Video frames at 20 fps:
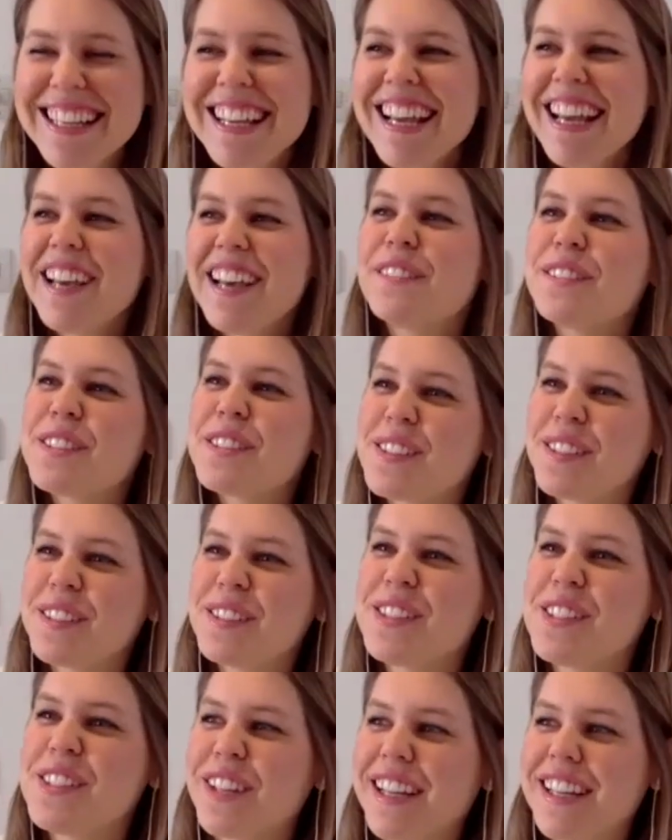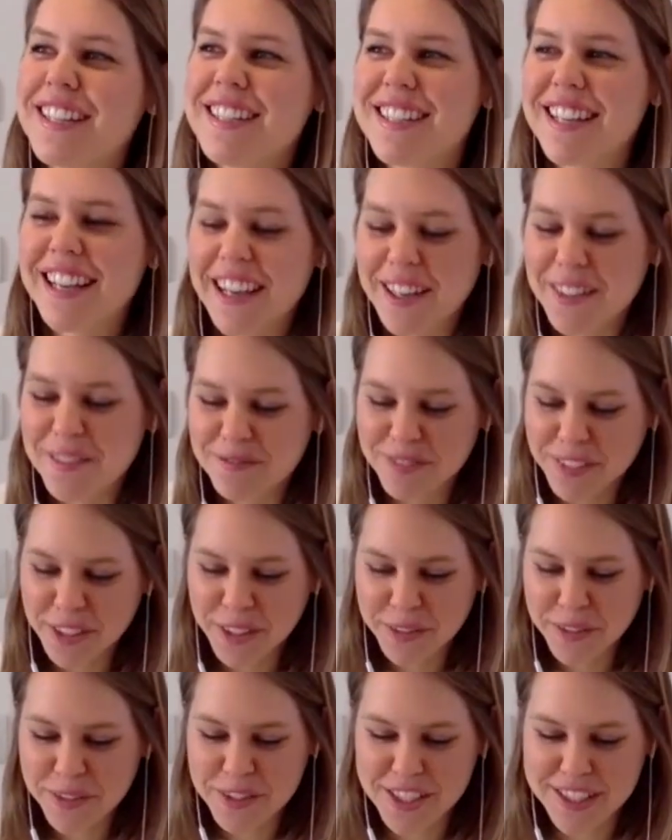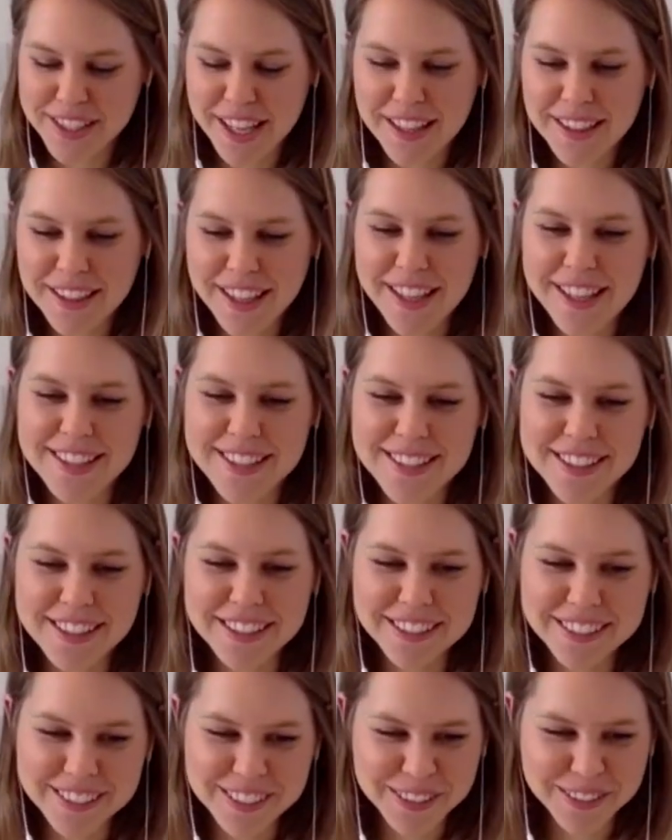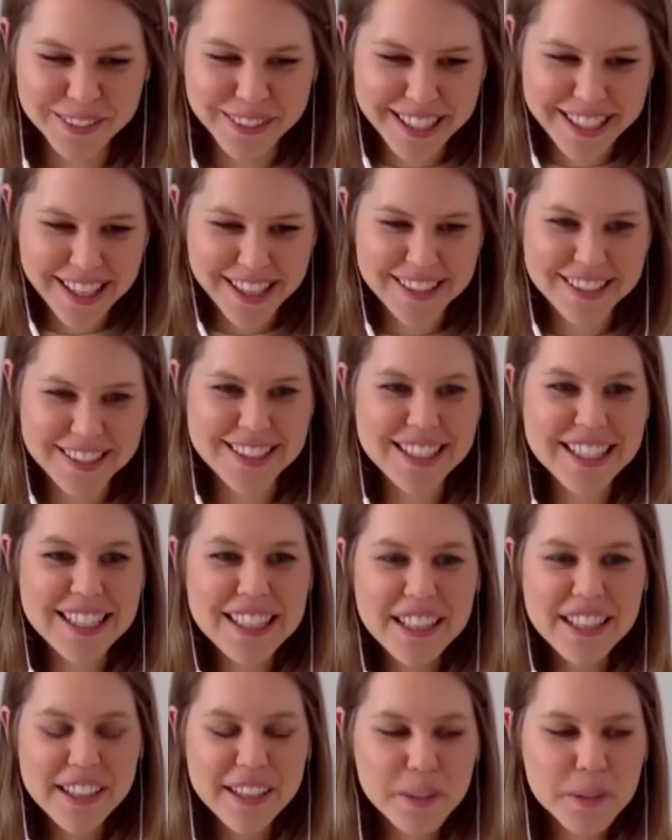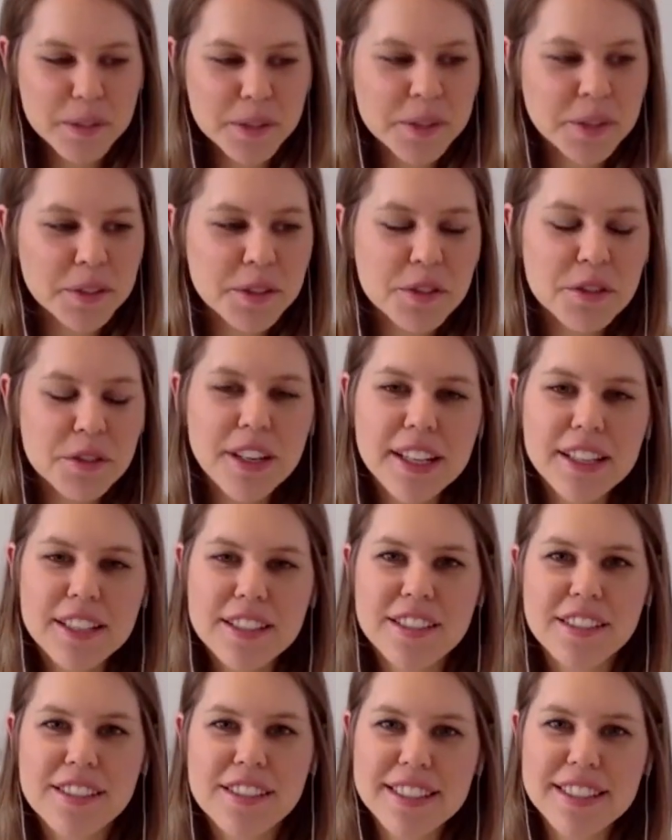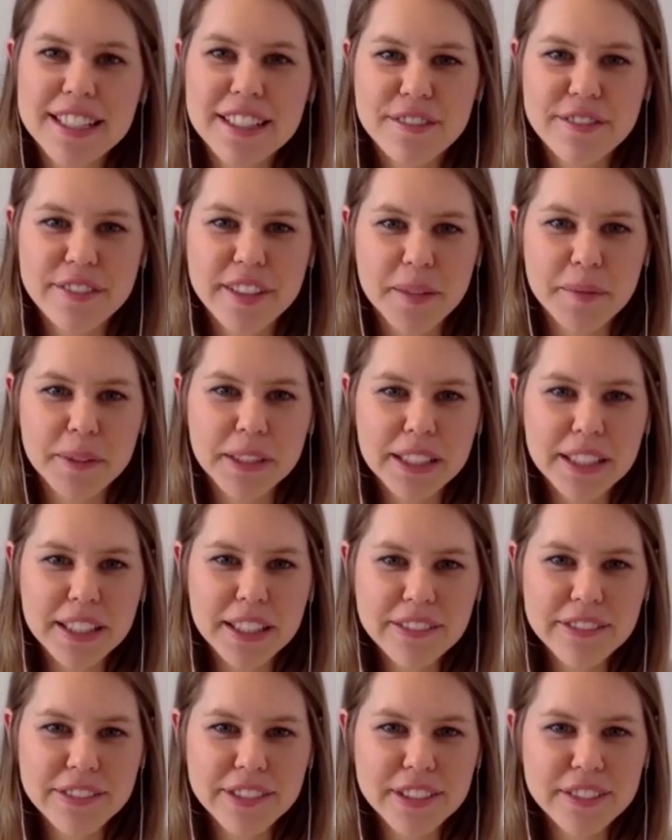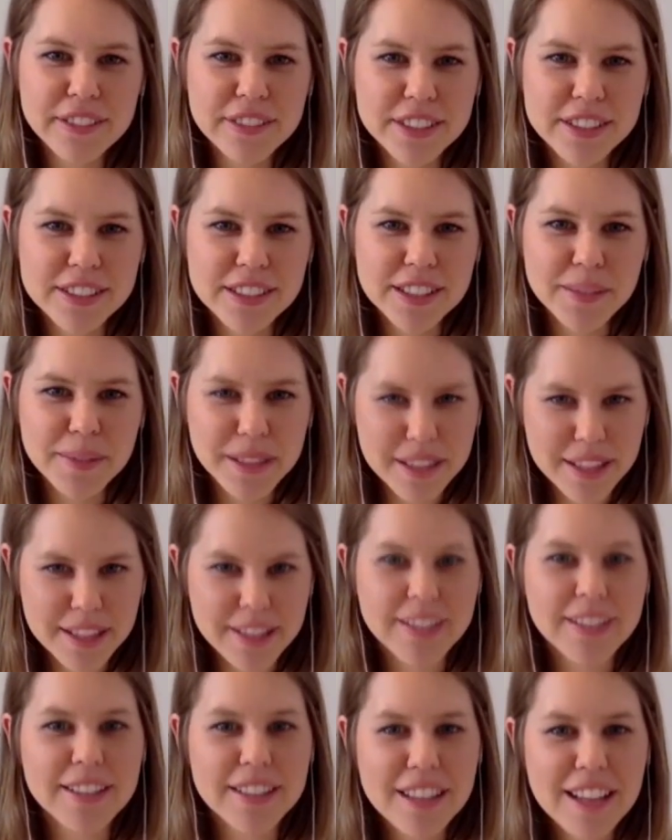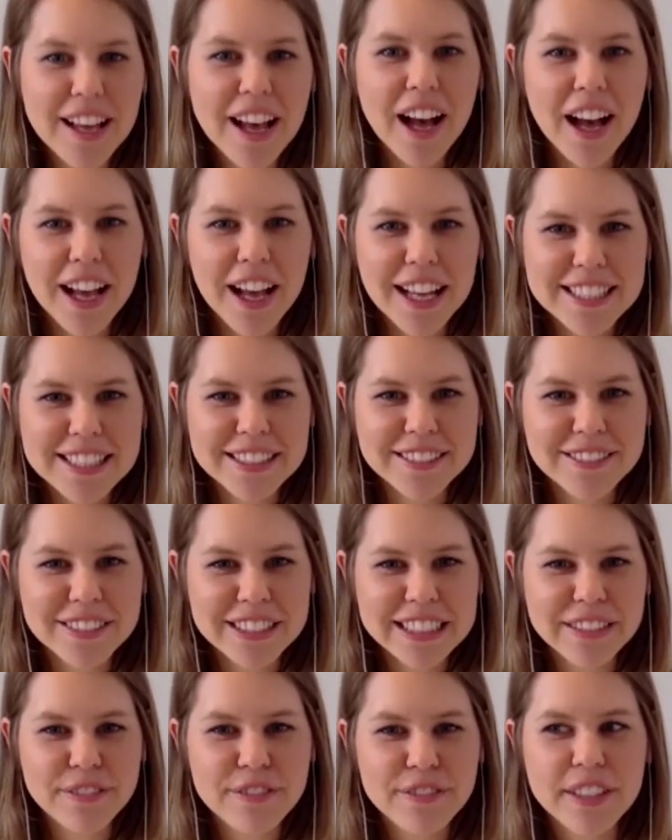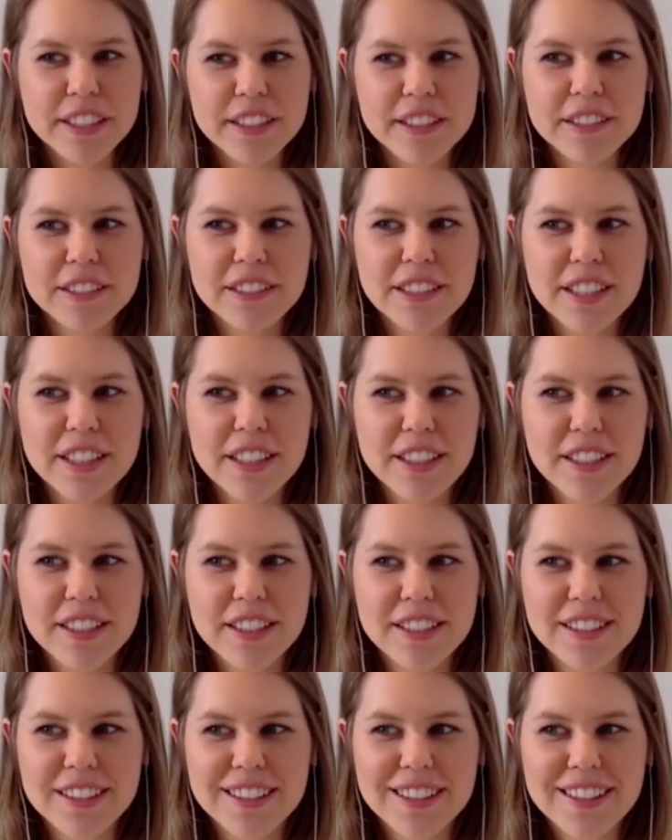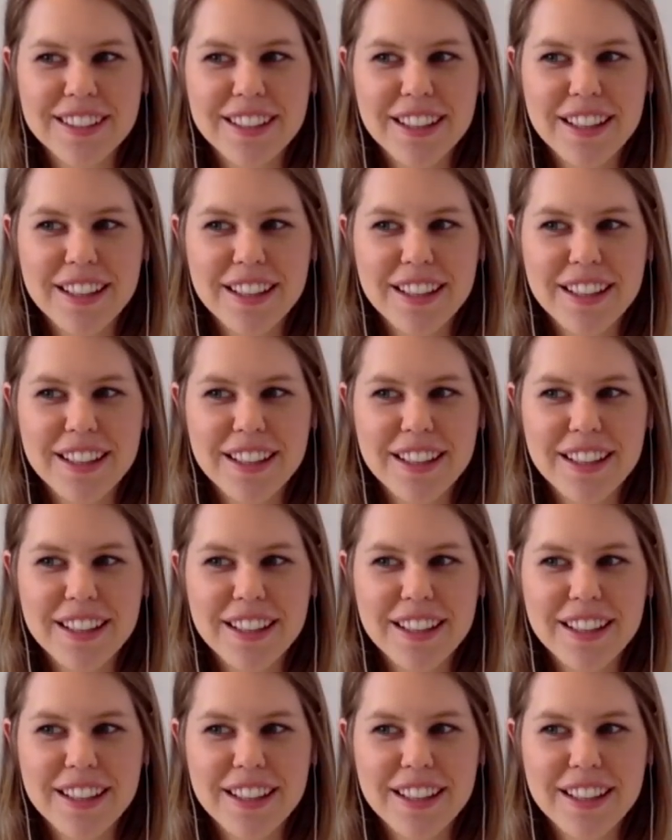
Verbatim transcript: it was so strange. Um, you know, we've just had the Easter long weekend. It was so strange not seeing family for the first yeah. time. I think I didn't really feel the